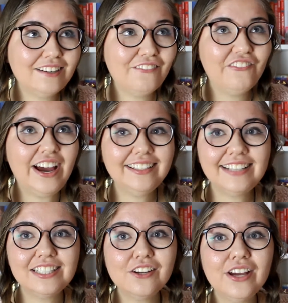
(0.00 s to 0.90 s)
The fact
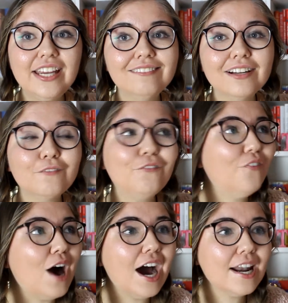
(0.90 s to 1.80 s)
that you even
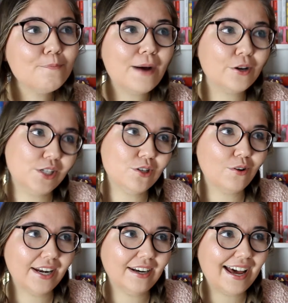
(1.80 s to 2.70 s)
thought about
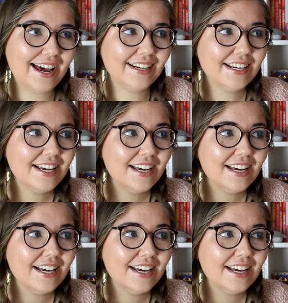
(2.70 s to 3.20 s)
doing that